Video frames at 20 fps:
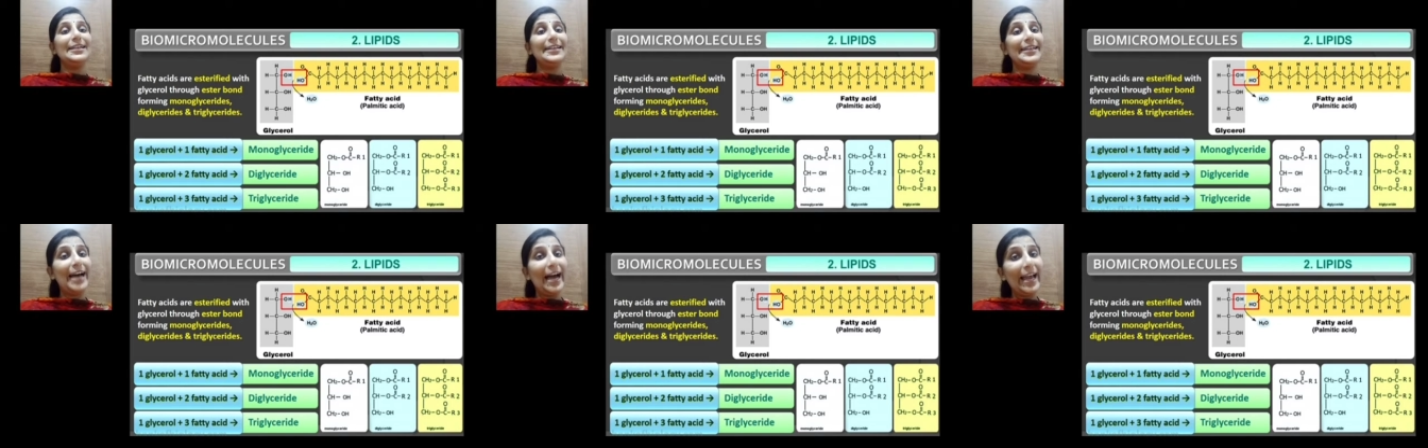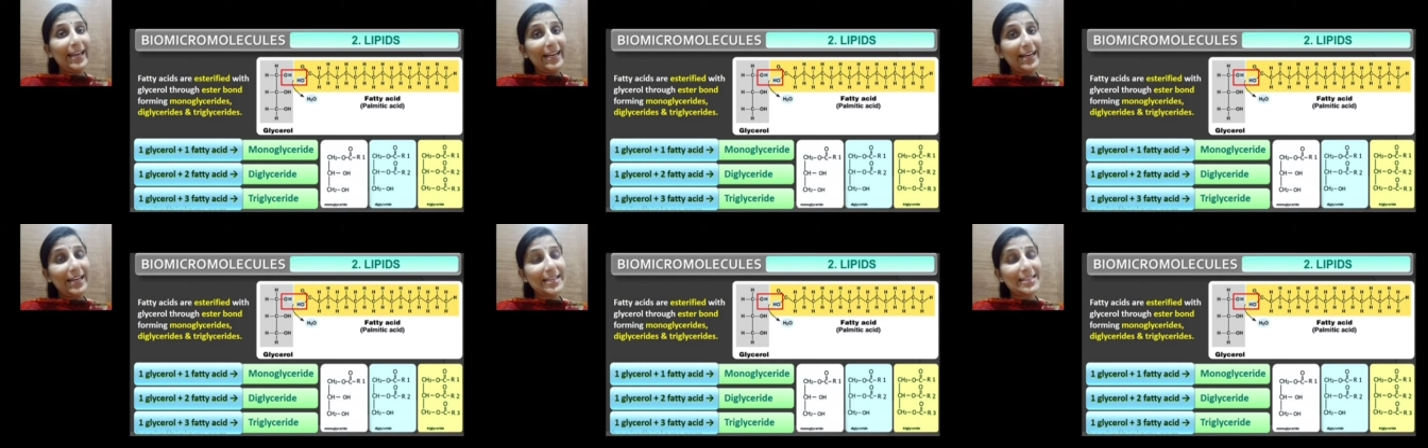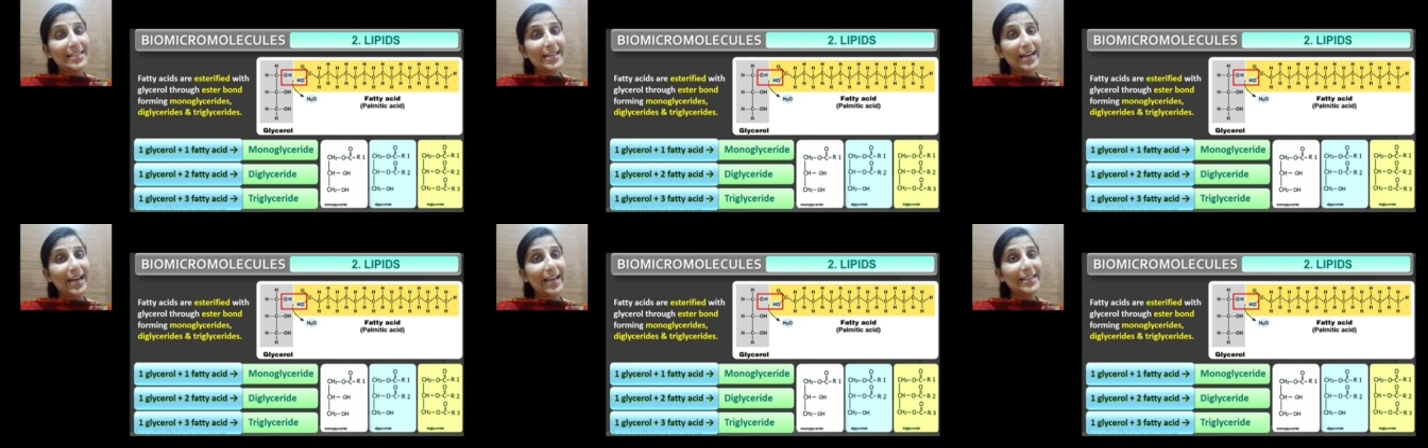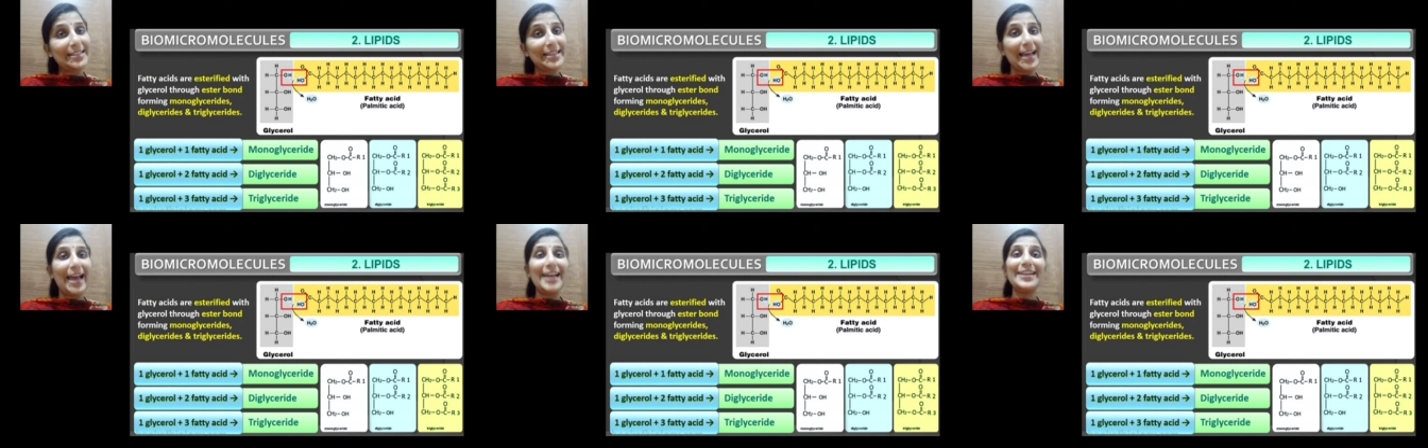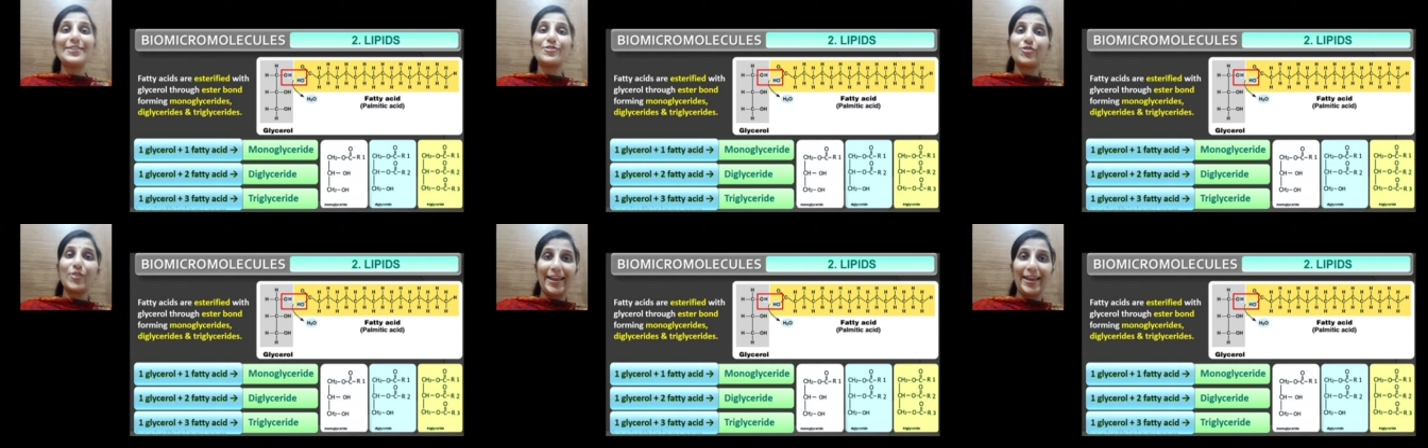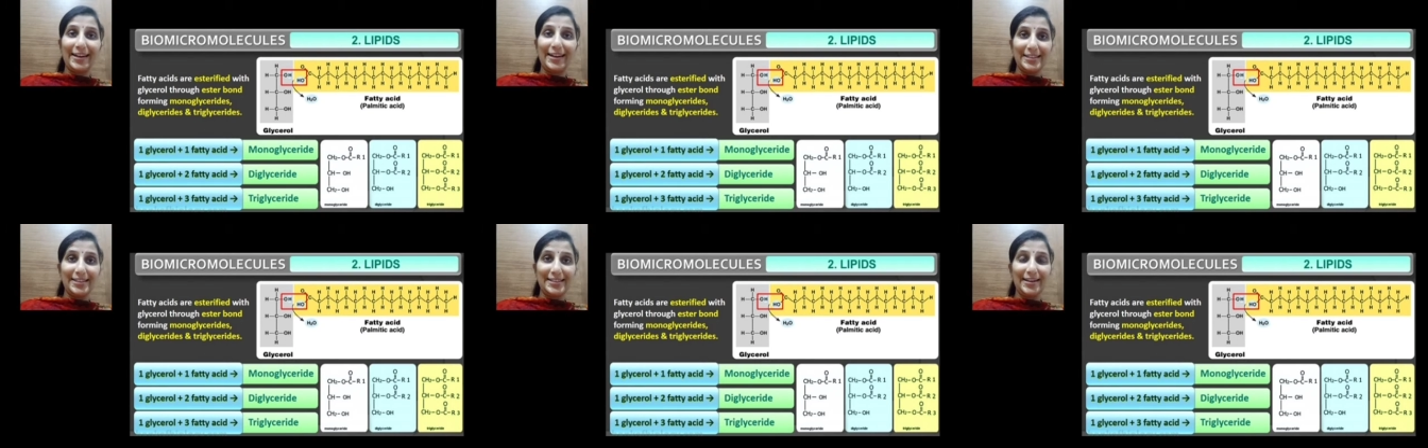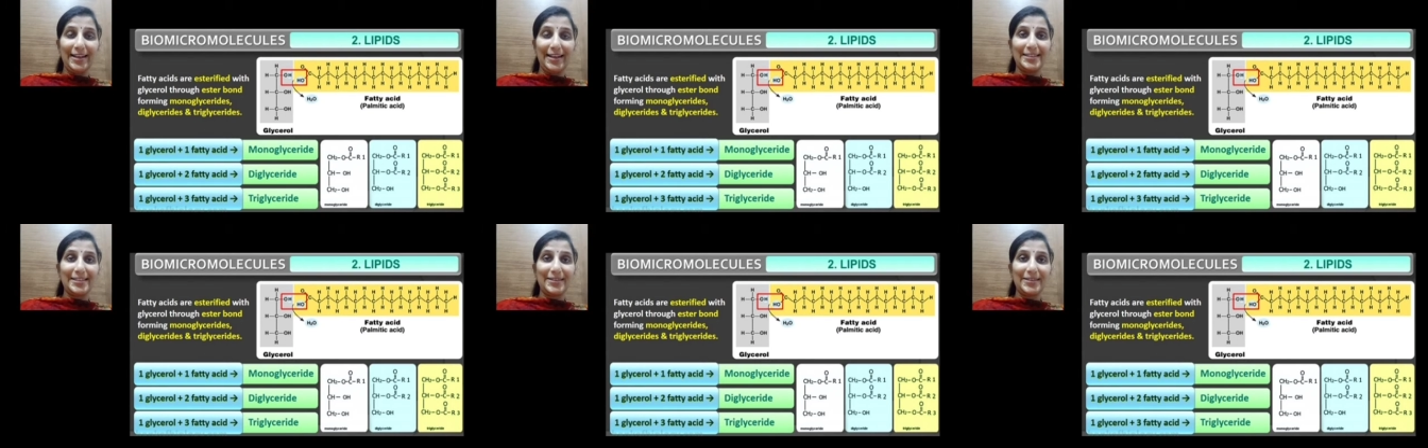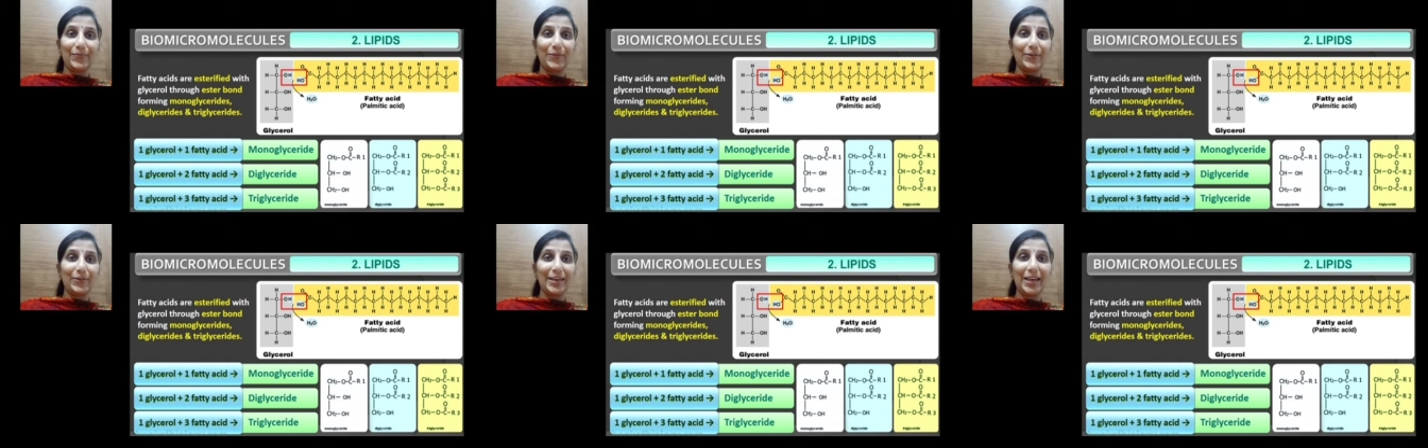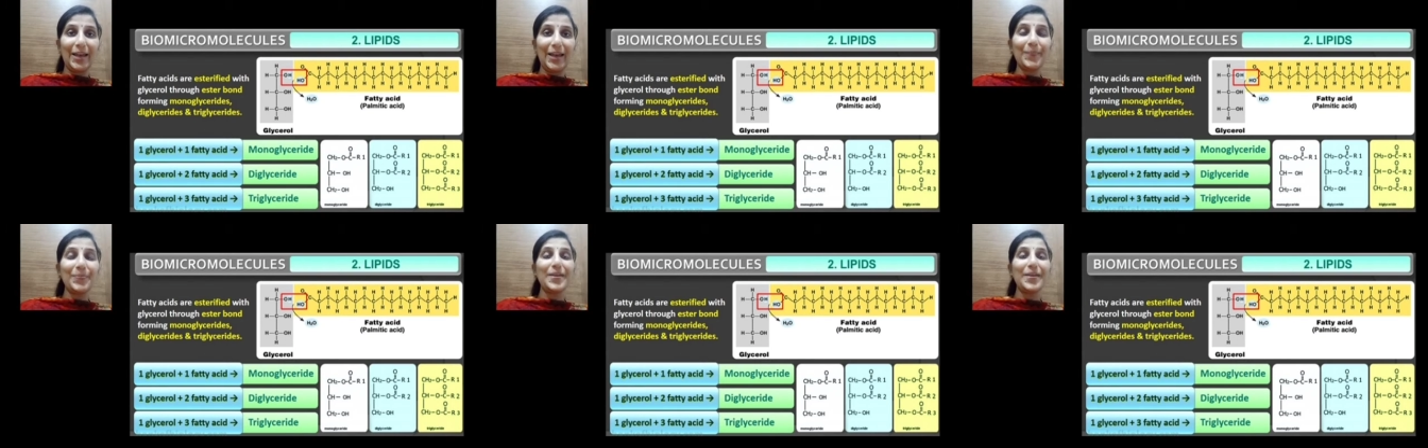diglycerides and triglycerides. Okay,